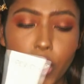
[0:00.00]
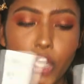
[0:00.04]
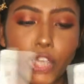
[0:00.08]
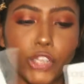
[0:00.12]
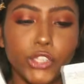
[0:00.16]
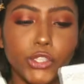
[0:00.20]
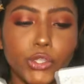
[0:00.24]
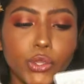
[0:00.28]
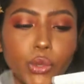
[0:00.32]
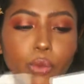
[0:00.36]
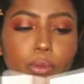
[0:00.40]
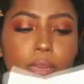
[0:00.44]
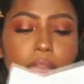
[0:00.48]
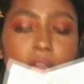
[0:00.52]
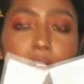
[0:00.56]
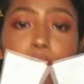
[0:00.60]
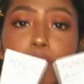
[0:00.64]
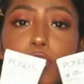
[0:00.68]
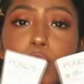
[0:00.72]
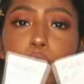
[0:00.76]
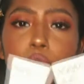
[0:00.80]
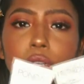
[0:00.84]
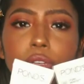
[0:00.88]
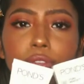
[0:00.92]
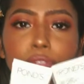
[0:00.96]
So we have
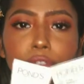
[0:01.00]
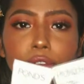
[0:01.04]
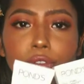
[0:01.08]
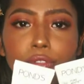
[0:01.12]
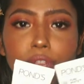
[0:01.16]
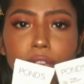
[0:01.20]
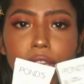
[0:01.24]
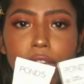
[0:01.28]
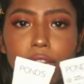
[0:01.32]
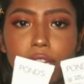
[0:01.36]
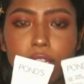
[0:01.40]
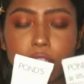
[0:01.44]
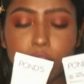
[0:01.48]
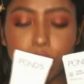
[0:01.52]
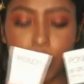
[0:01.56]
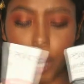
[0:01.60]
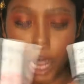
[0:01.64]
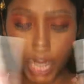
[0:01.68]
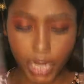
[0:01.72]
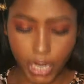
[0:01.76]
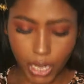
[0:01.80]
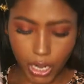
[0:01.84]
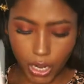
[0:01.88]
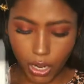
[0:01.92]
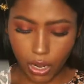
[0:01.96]
two different variants
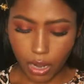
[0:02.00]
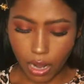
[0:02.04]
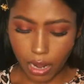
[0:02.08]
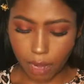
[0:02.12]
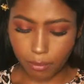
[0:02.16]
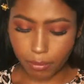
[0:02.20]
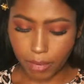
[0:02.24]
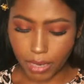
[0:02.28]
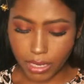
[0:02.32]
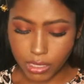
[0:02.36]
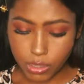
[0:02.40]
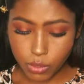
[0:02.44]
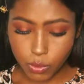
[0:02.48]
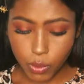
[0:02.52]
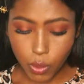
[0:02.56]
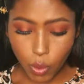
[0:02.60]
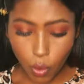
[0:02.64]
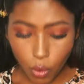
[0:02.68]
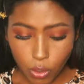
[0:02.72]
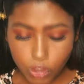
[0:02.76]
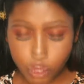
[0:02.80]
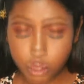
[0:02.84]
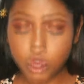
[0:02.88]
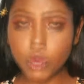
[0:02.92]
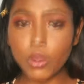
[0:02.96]
right here, and plus we
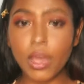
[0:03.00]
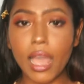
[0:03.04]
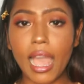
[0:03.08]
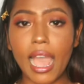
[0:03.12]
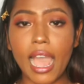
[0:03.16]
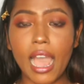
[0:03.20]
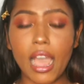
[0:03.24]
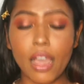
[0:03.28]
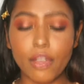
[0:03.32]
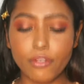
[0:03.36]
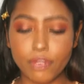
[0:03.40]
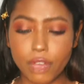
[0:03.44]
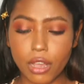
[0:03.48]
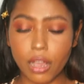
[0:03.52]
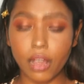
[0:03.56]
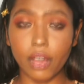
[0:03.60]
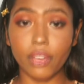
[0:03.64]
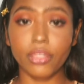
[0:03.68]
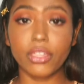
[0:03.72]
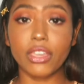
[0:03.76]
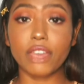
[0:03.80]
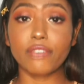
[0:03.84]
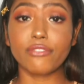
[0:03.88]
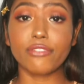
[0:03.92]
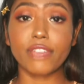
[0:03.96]
also have
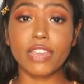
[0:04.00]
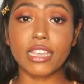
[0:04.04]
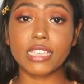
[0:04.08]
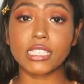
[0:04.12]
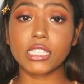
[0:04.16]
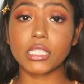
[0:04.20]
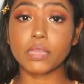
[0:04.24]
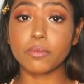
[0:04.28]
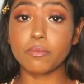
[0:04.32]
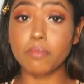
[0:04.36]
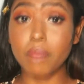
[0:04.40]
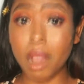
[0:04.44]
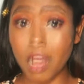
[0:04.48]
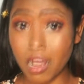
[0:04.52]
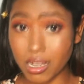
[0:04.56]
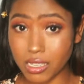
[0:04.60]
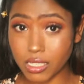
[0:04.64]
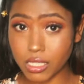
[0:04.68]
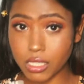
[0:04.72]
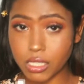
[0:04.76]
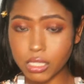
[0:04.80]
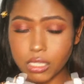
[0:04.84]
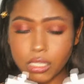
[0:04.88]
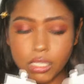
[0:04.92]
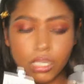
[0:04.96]
their face
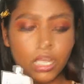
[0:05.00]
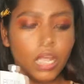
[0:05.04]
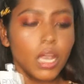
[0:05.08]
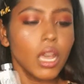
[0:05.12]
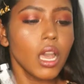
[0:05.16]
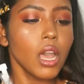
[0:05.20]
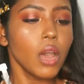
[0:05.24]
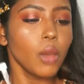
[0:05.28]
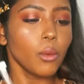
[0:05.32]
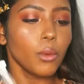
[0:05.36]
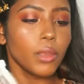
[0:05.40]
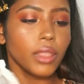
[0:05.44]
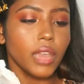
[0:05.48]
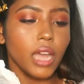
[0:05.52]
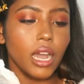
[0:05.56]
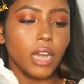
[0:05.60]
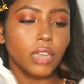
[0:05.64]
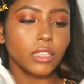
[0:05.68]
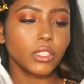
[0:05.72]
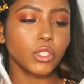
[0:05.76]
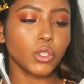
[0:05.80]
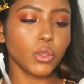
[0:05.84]
masks with us.